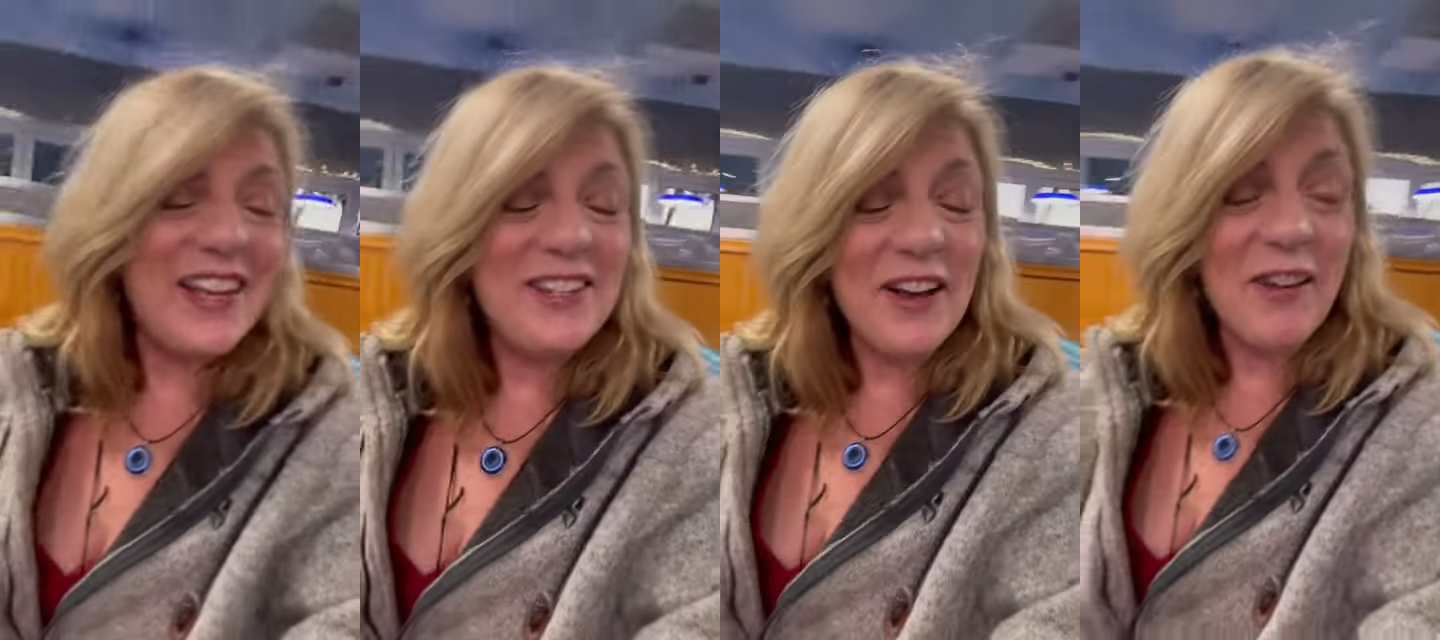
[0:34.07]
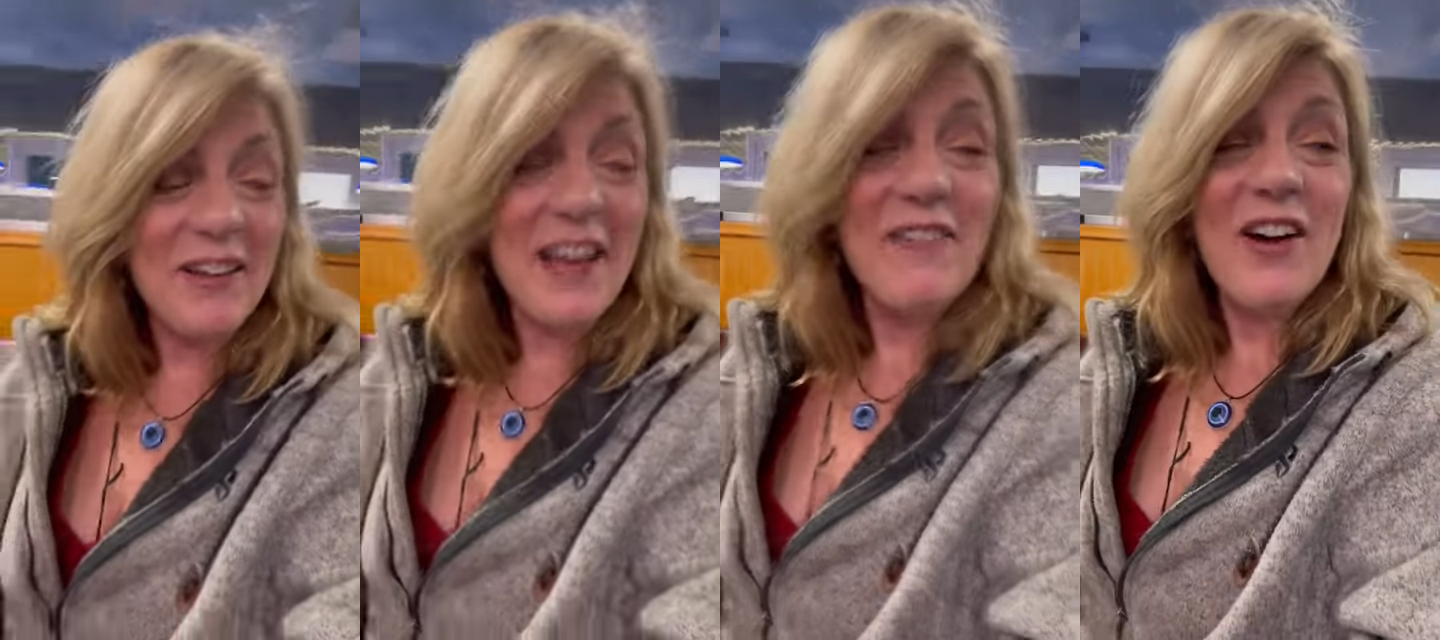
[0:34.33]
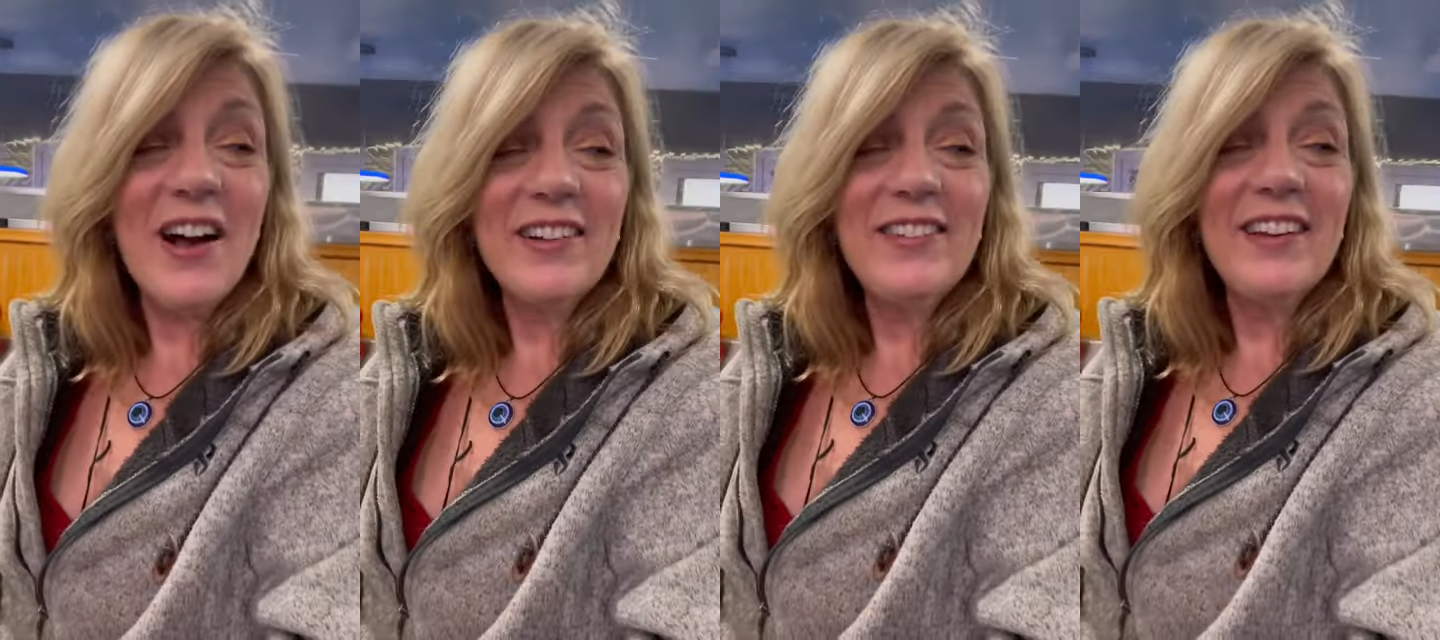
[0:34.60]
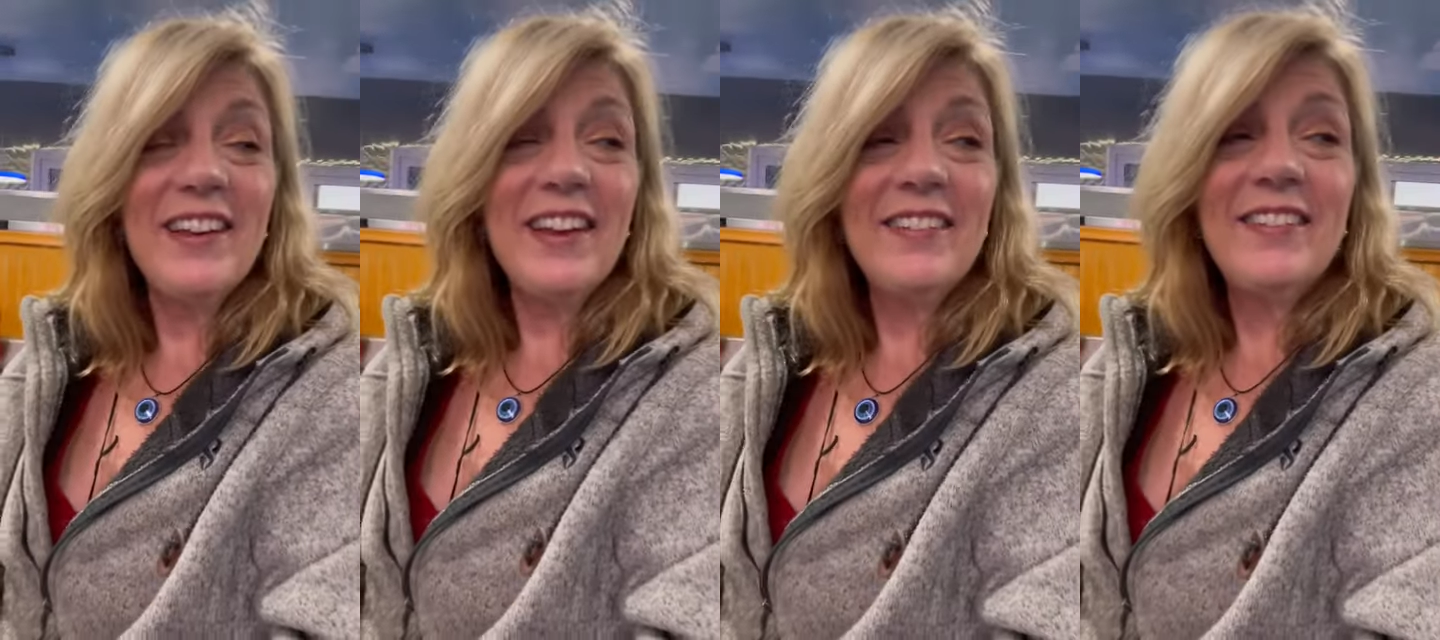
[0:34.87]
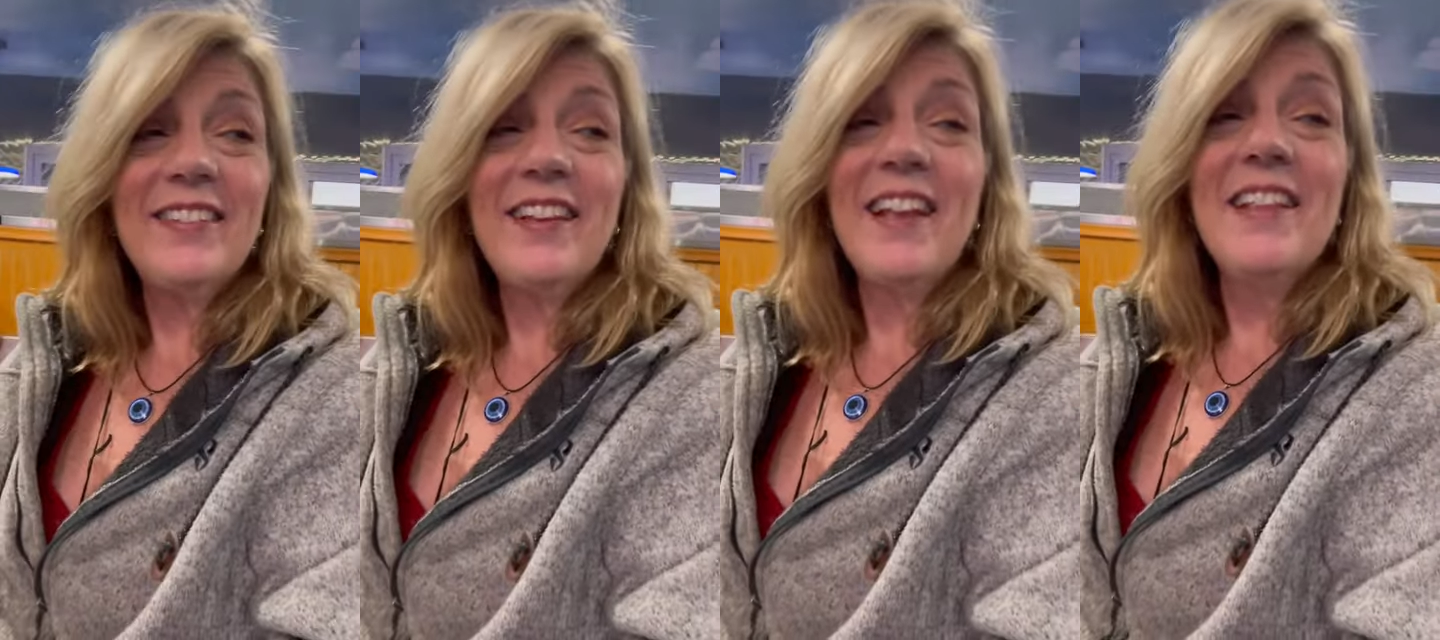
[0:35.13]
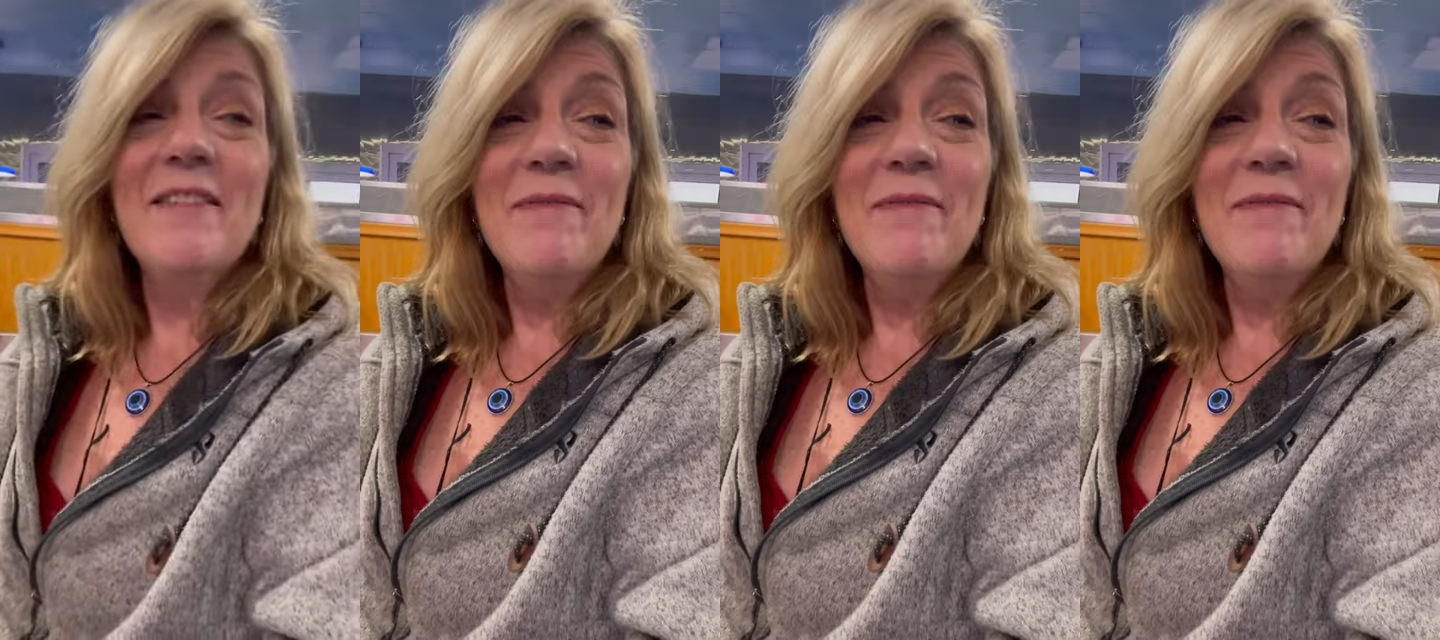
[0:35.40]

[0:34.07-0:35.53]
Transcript: don't have hugs and kisses on the